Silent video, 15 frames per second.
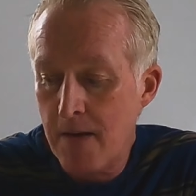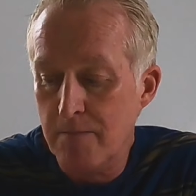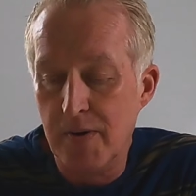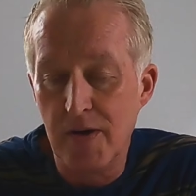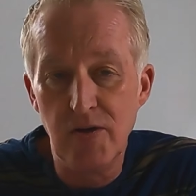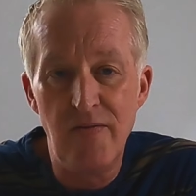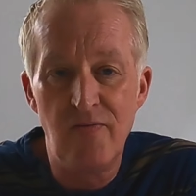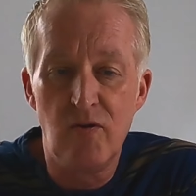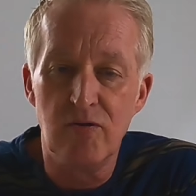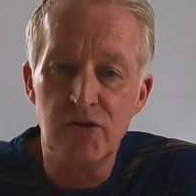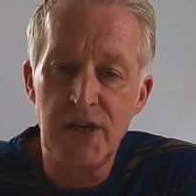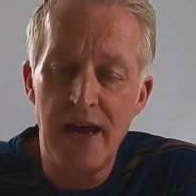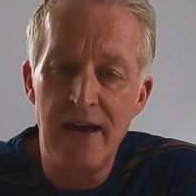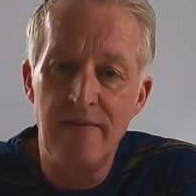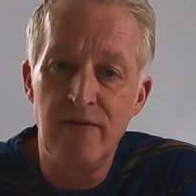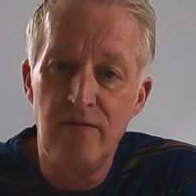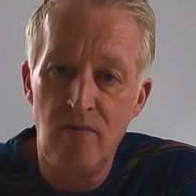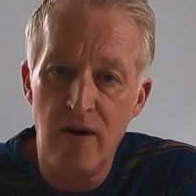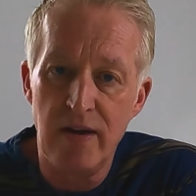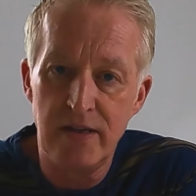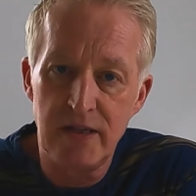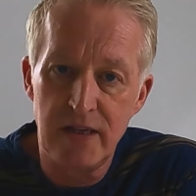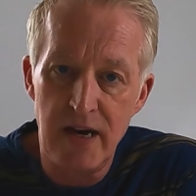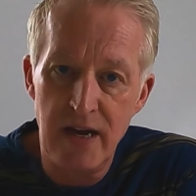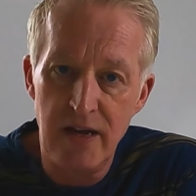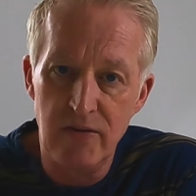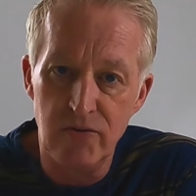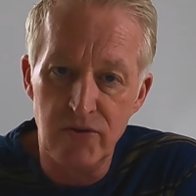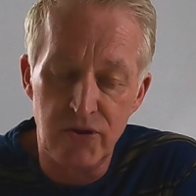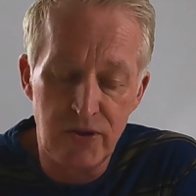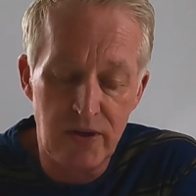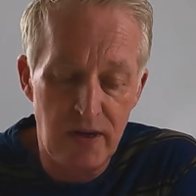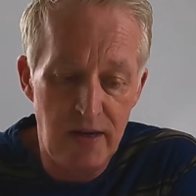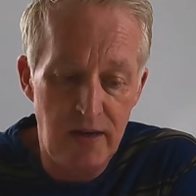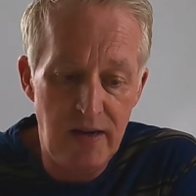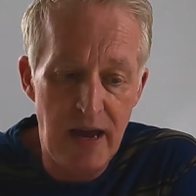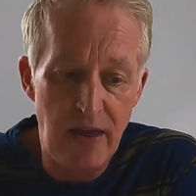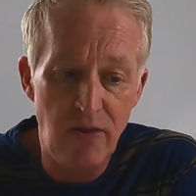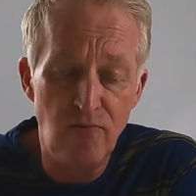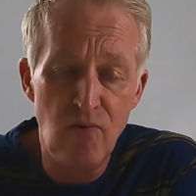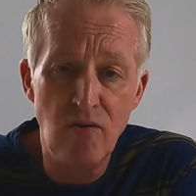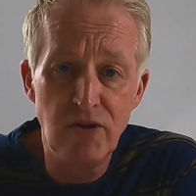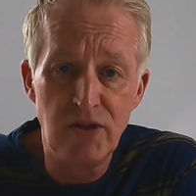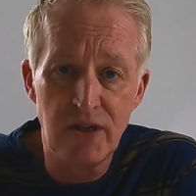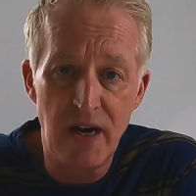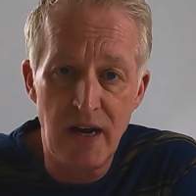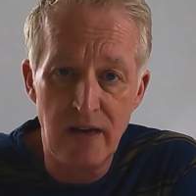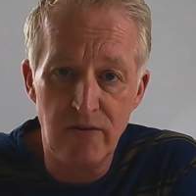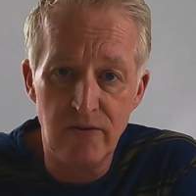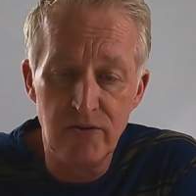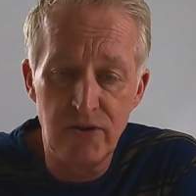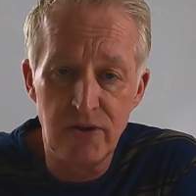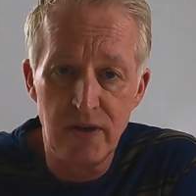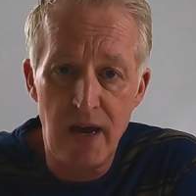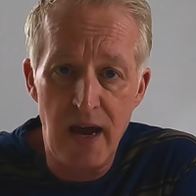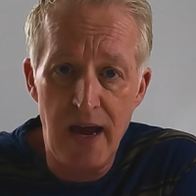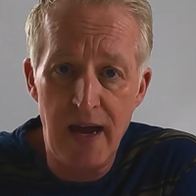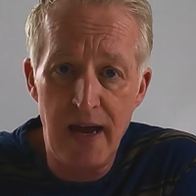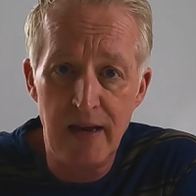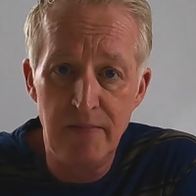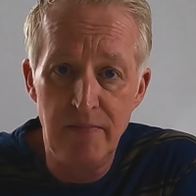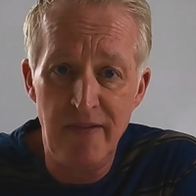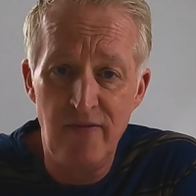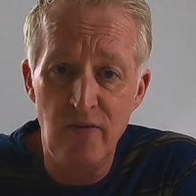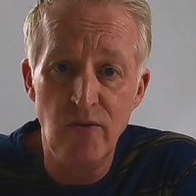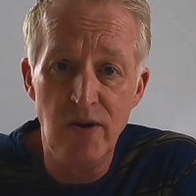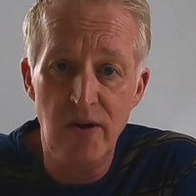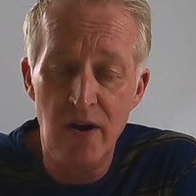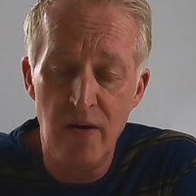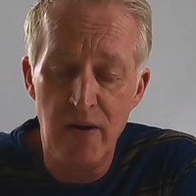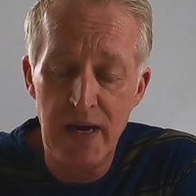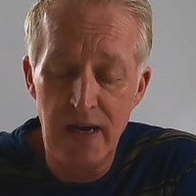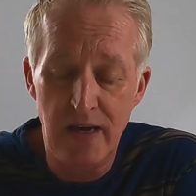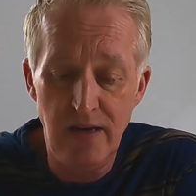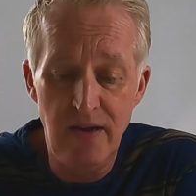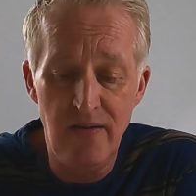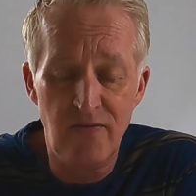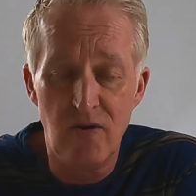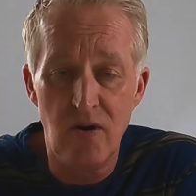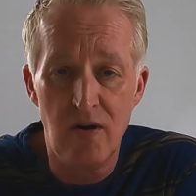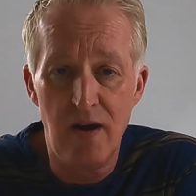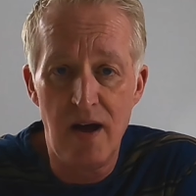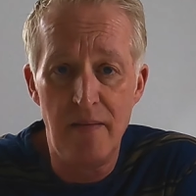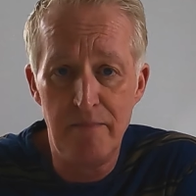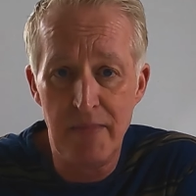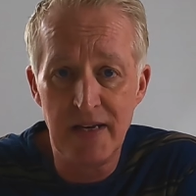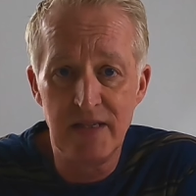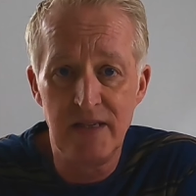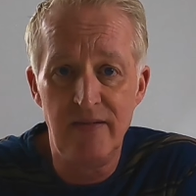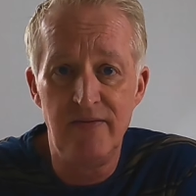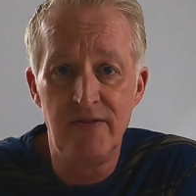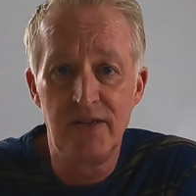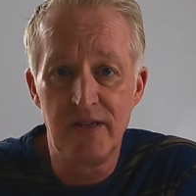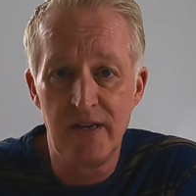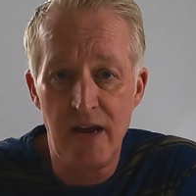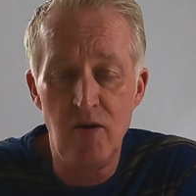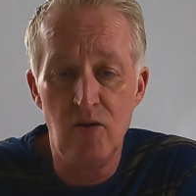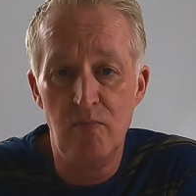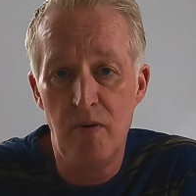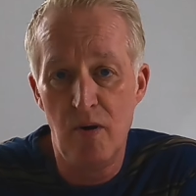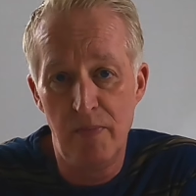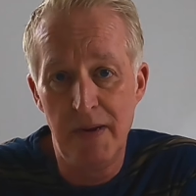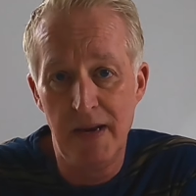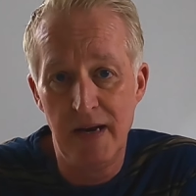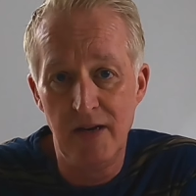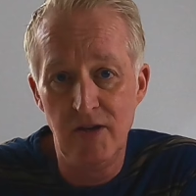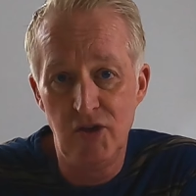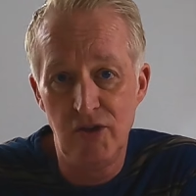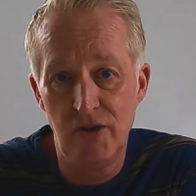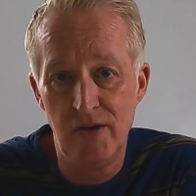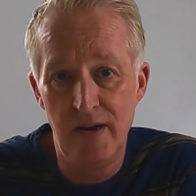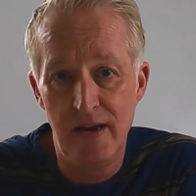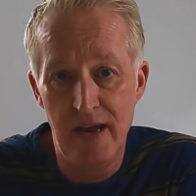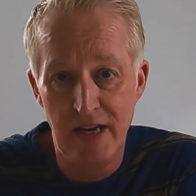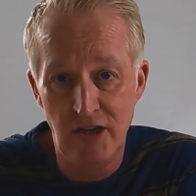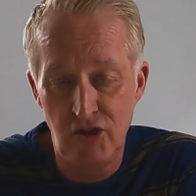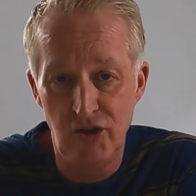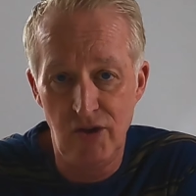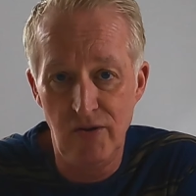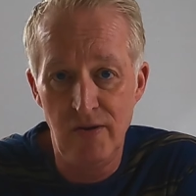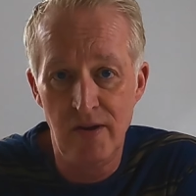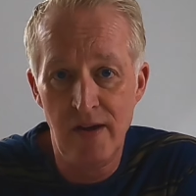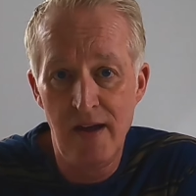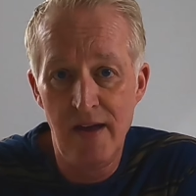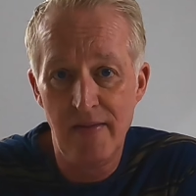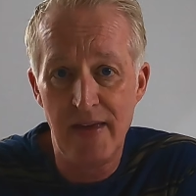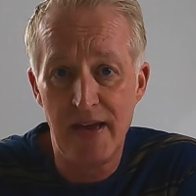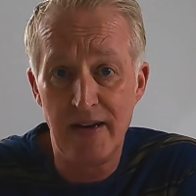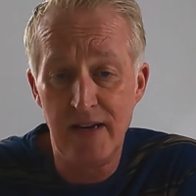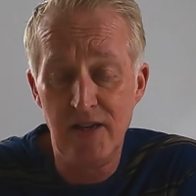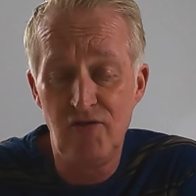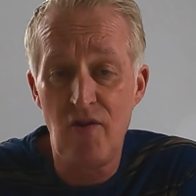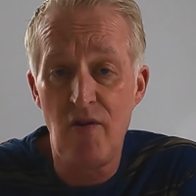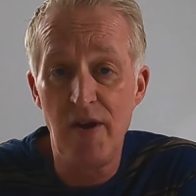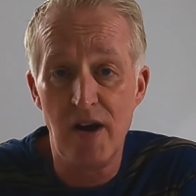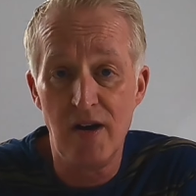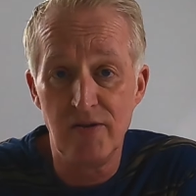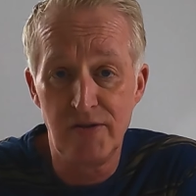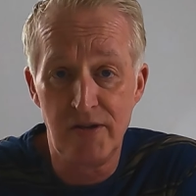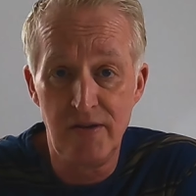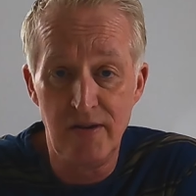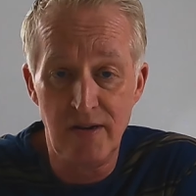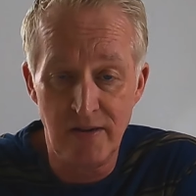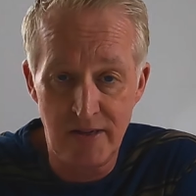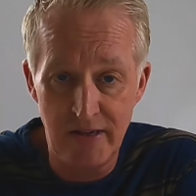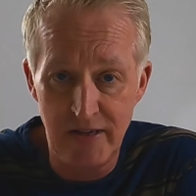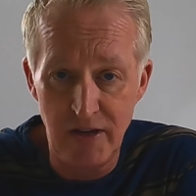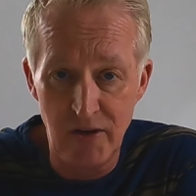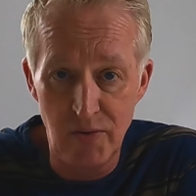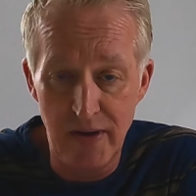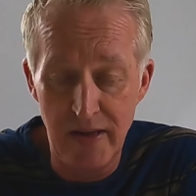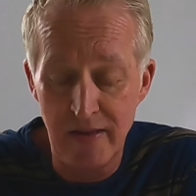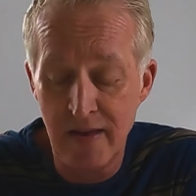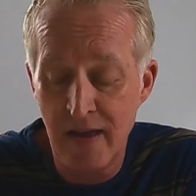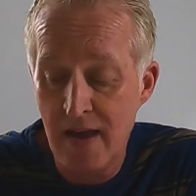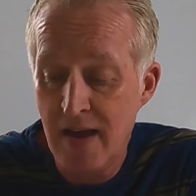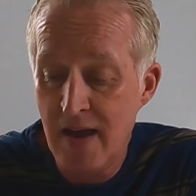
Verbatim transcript: But you've got to have the right snails. You get the wrong snails, and before you know it, you've got a massive snail population issue that is very hard to deal with.